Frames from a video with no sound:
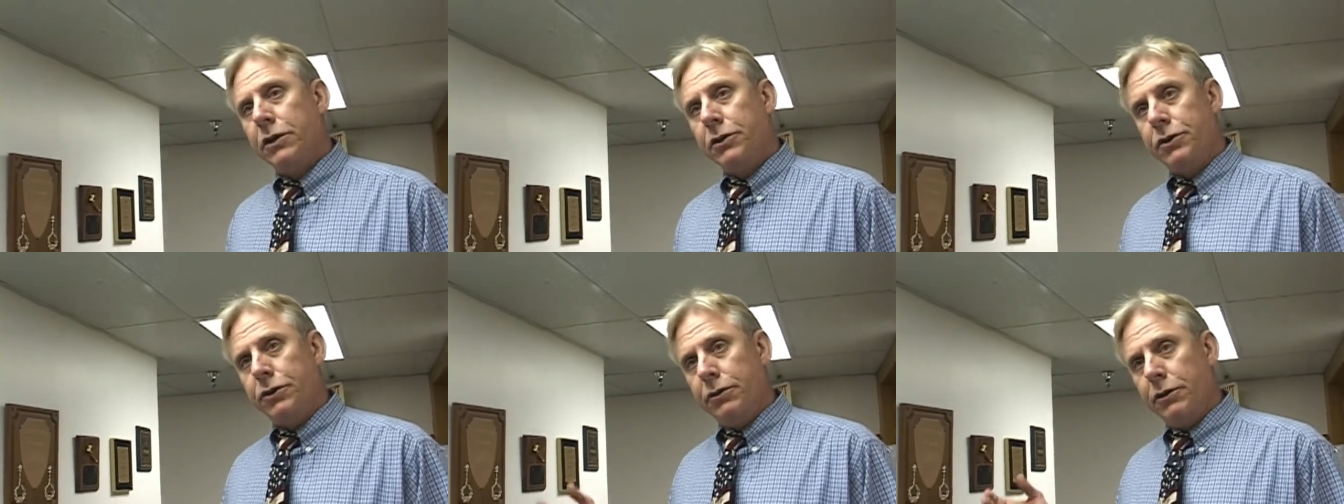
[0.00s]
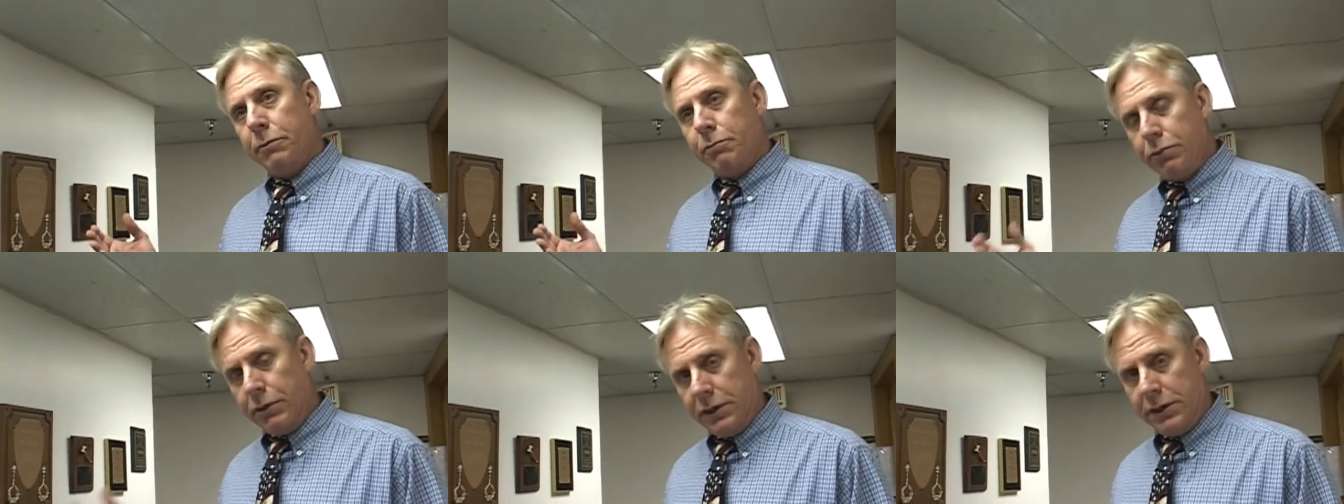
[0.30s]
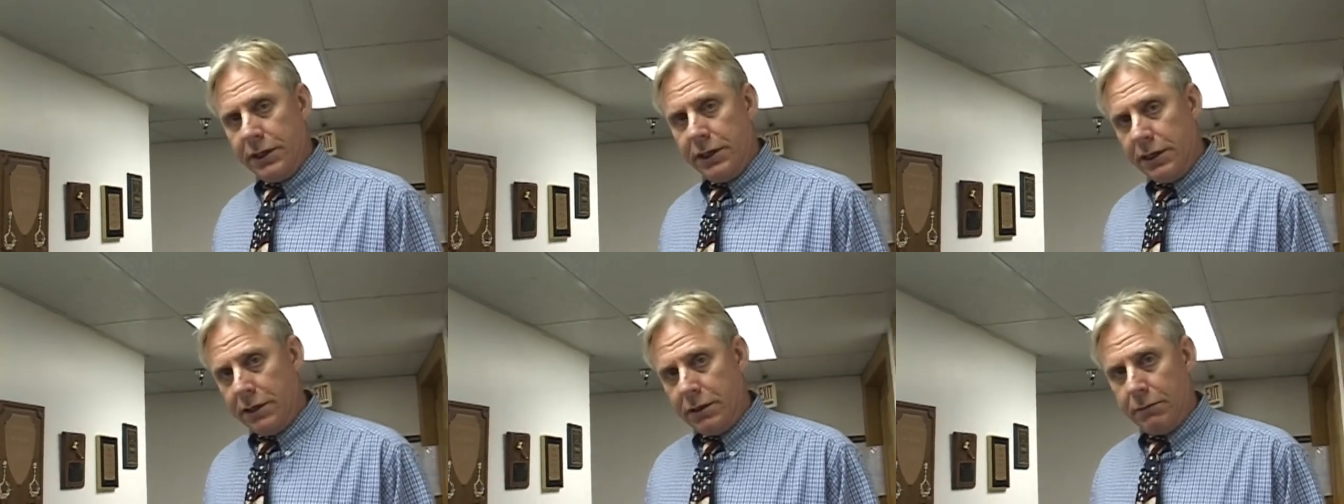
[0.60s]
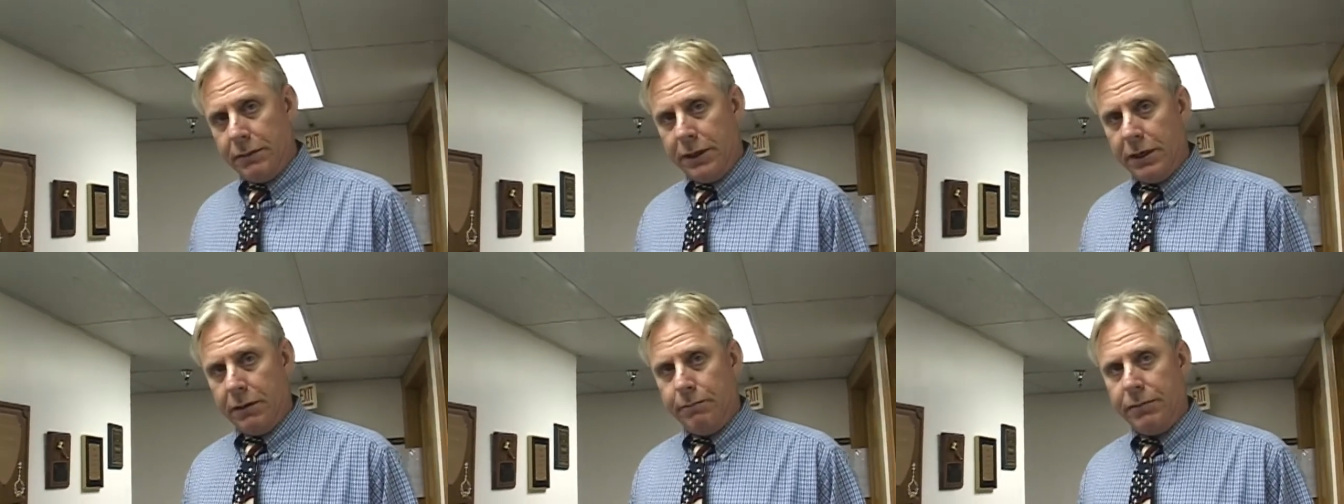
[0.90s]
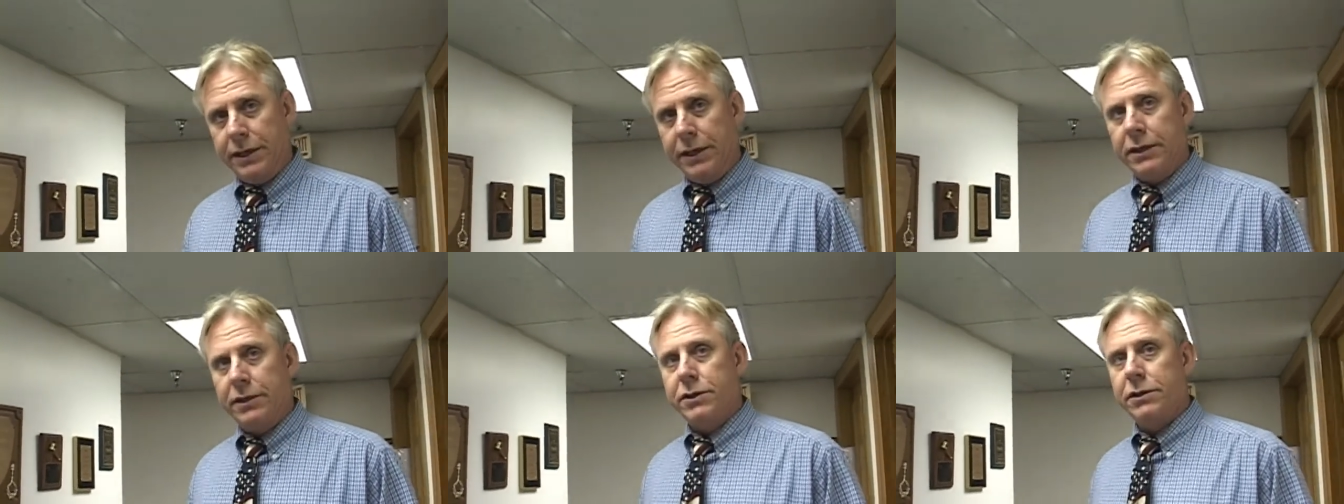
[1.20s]
to the printing of the mail
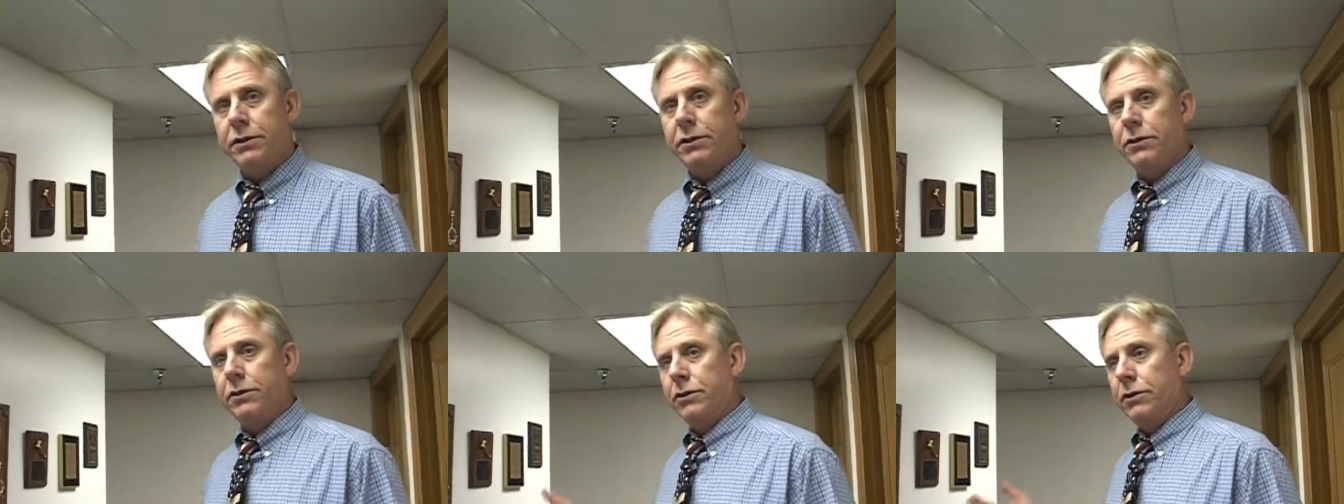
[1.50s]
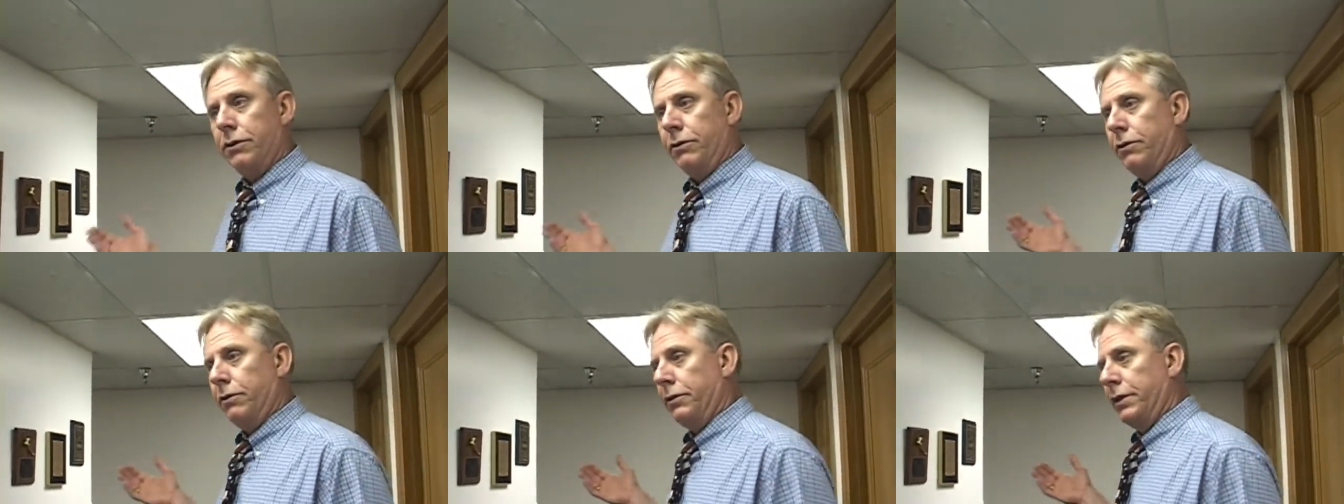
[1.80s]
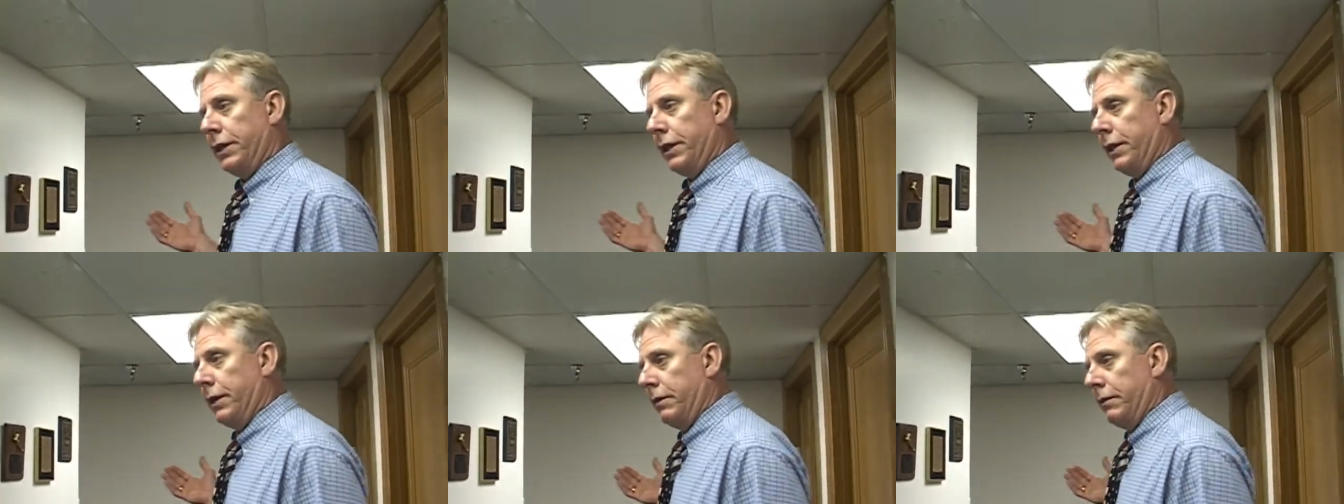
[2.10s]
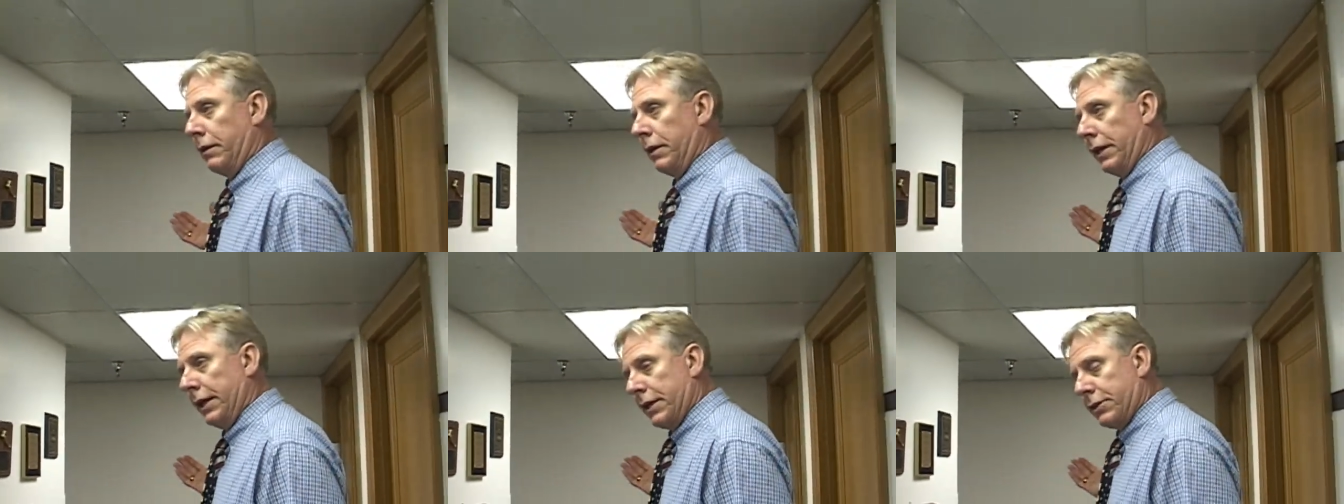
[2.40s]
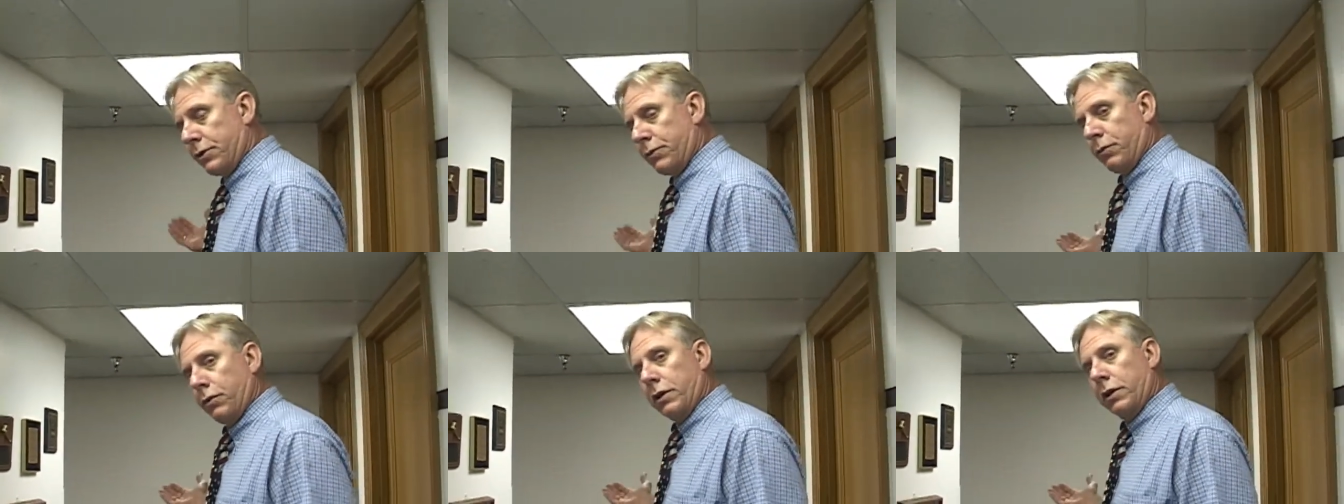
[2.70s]
piece to the
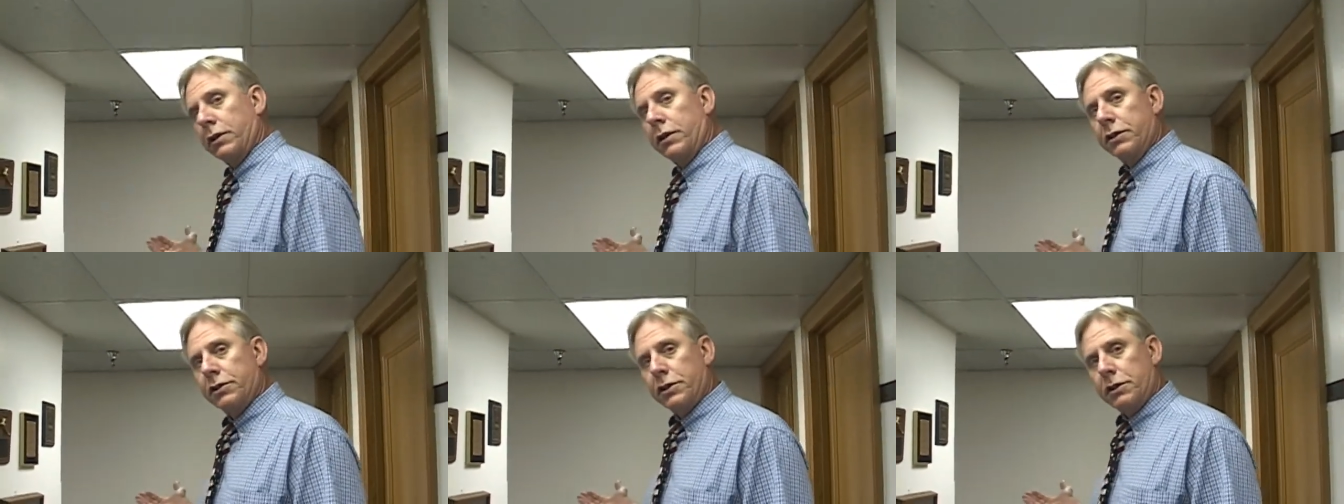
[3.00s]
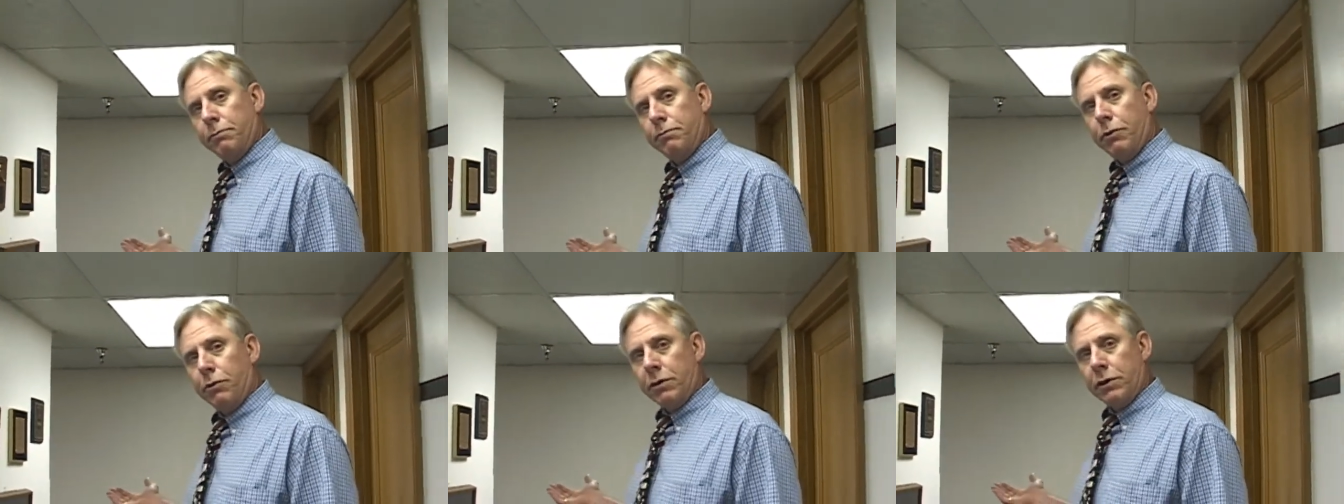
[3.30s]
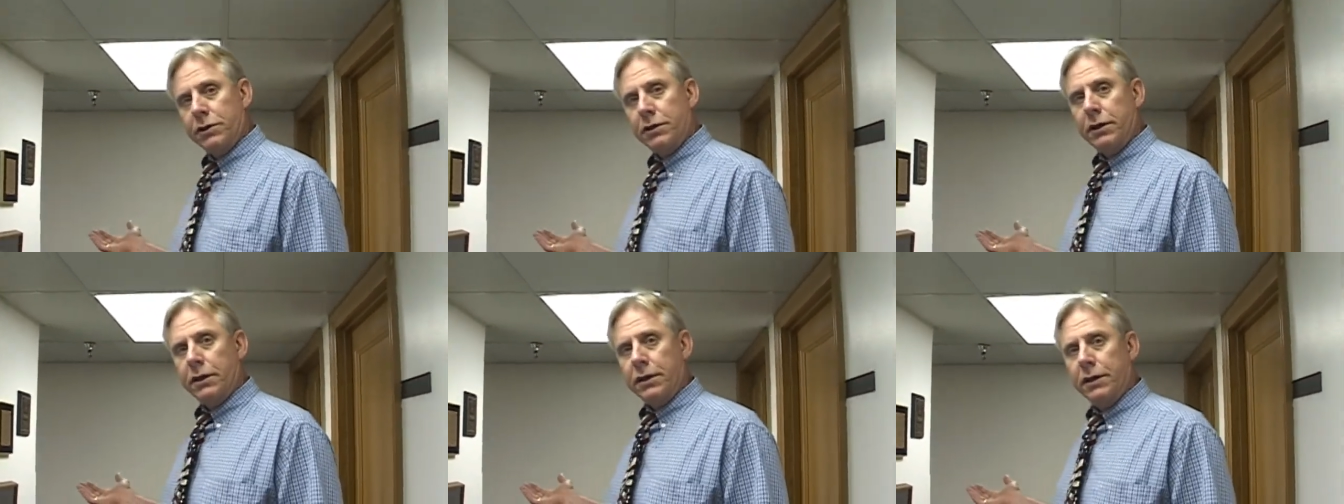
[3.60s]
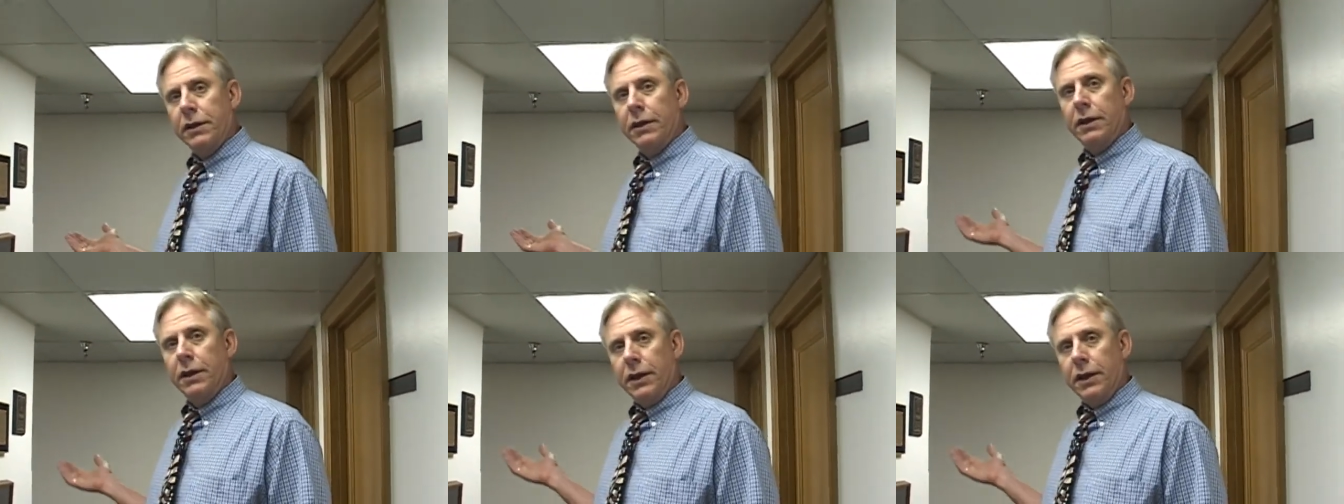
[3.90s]
list work that supports it,